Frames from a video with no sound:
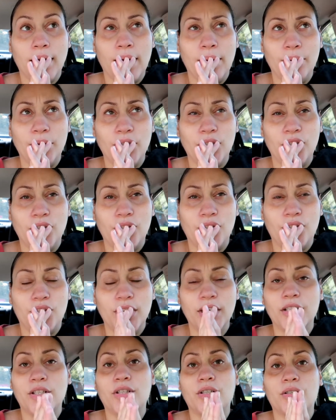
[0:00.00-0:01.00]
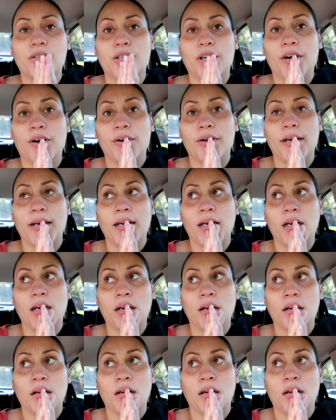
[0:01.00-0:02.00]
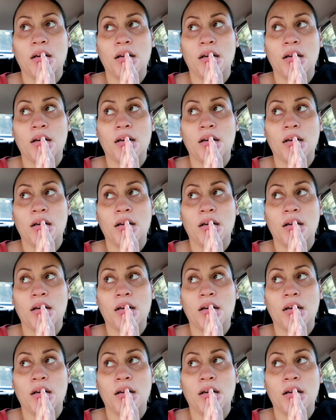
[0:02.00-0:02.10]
I was just turning